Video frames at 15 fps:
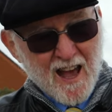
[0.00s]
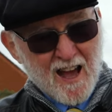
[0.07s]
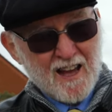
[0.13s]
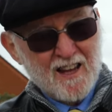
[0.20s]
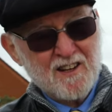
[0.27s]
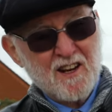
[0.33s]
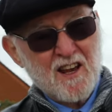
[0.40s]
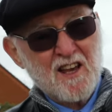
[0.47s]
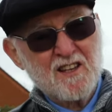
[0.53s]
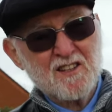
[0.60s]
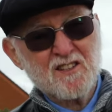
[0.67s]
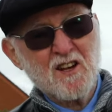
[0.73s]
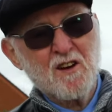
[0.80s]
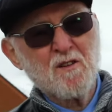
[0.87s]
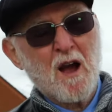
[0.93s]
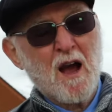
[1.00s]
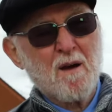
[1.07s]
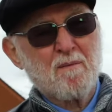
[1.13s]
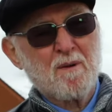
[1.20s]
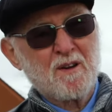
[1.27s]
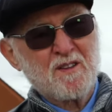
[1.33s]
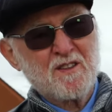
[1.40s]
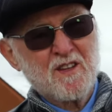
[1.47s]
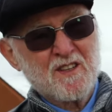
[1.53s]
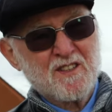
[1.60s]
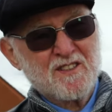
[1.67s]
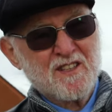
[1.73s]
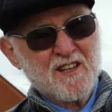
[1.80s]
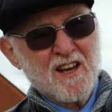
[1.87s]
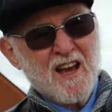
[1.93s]
And it so happened
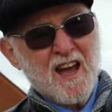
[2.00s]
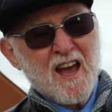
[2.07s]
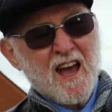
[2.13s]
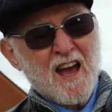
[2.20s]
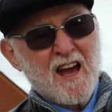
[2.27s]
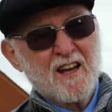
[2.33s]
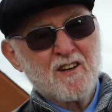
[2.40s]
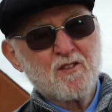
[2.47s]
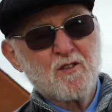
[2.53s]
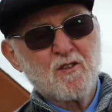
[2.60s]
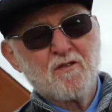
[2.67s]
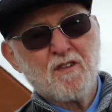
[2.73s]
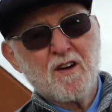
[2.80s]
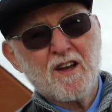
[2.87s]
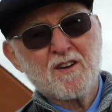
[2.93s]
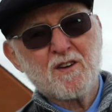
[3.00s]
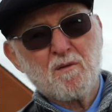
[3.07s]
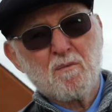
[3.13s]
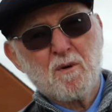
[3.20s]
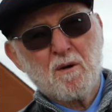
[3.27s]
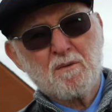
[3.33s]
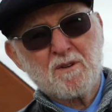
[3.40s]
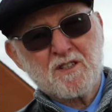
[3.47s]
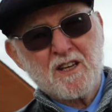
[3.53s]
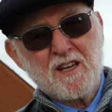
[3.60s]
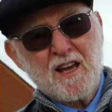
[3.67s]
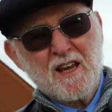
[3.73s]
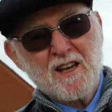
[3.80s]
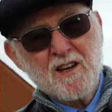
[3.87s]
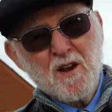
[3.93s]
that uh, Andrew found a
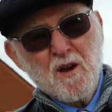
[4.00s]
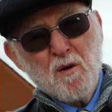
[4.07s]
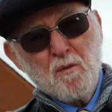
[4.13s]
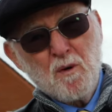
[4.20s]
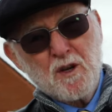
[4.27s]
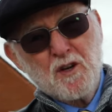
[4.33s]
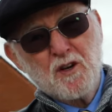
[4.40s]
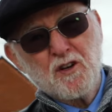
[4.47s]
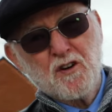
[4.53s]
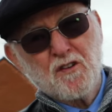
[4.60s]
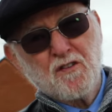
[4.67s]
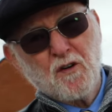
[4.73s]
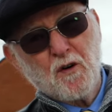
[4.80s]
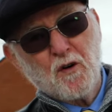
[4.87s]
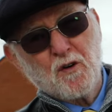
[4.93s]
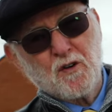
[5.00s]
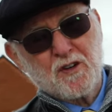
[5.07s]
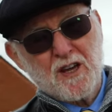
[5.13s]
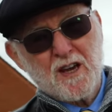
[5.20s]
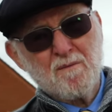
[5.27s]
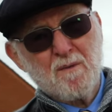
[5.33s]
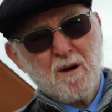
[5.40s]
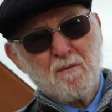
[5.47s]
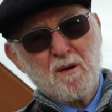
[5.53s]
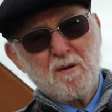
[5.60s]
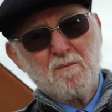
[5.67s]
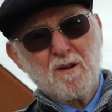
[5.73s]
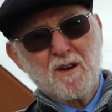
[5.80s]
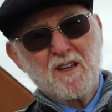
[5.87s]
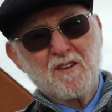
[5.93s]
property and we couldn't afford it, but we
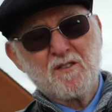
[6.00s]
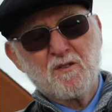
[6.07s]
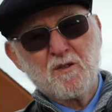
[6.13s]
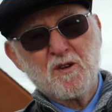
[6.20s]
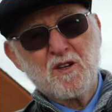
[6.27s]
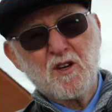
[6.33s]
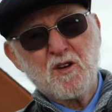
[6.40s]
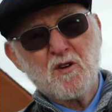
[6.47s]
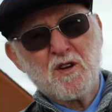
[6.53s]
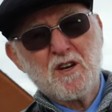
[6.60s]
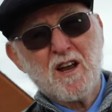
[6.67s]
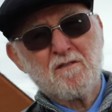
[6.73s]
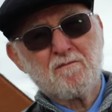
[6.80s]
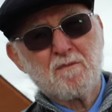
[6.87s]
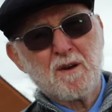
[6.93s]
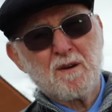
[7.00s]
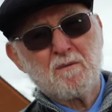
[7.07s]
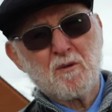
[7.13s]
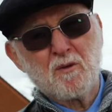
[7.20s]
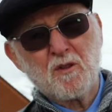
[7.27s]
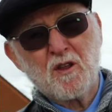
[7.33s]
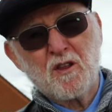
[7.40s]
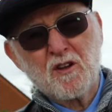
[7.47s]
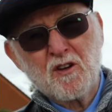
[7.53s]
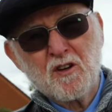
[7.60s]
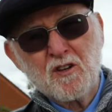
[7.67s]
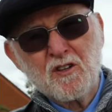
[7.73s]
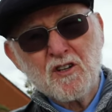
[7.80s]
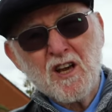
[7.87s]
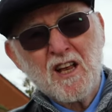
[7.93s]
believed we knew enough people that
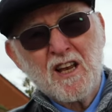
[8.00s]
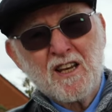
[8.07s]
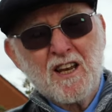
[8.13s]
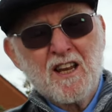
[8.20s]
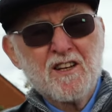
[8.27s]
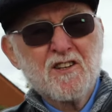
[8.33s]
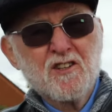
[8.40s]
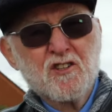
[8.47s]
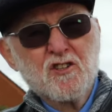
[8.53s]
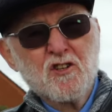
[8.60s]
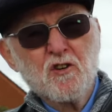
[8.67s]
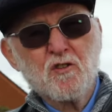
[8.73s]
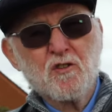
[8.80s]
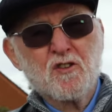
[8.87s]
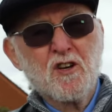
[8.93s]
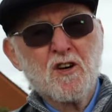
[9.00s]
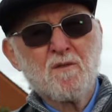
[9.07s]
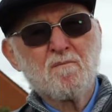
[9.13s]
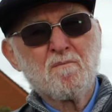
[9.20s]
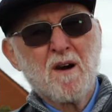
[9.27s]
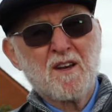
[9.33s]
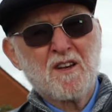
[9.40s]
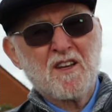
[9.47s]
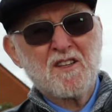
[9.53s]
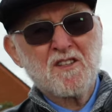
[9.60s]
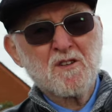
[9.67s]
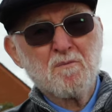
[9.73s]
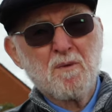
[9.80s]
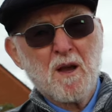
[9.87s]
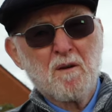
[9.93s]
could lend us short term money
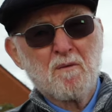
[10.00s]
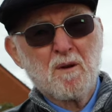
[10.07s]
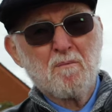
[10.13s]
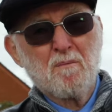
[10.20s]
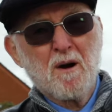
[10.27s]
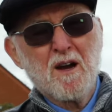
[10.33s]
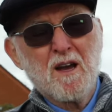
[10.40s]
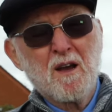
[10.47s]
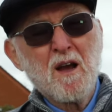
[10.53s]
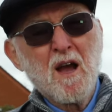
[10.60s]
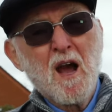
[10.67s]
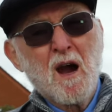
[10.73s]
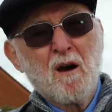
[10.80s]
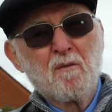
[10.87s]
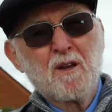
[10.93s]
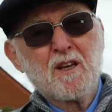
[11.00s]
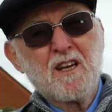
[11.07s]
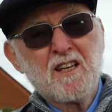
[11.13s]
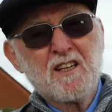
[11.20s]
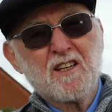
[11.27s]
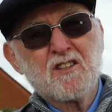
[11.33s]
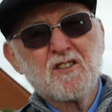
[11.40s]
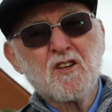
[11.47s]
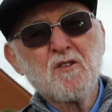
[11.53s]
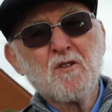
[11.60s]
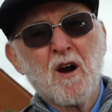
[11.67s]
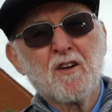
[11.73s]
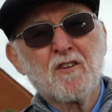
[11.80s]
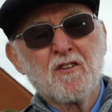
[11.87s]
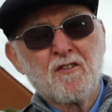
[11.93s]
to be able to buy it. And we needed
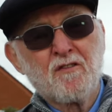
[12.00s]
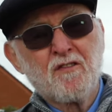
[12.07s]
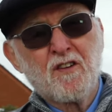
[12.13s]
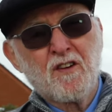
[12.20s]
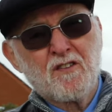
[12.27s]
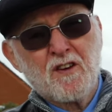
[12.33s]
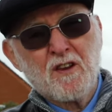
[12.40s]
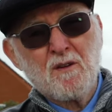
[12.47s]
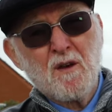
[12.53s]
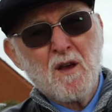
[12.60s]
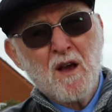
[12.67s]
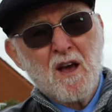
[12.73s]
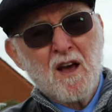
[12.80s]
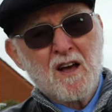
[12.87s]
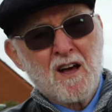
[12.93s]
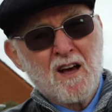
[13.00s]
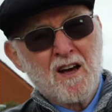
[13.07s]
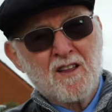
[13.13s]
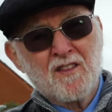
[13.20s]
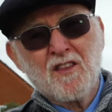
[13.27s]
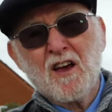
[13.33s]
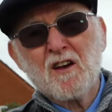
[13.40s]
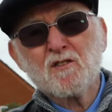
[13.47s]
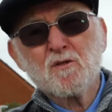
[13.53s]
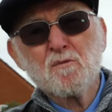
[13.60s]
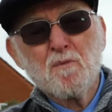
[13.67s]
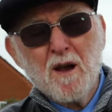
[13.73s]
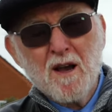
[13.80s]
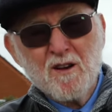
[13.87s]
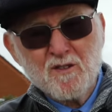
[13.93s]

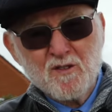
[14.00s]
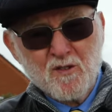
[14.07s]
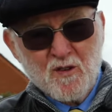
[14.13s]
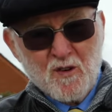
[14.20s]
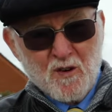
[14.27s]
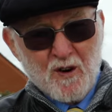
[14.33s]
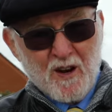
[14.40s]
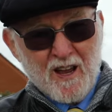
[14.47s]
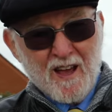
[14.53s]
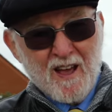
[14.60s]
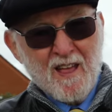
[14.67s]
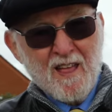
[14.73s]
£250,000 uh, for it.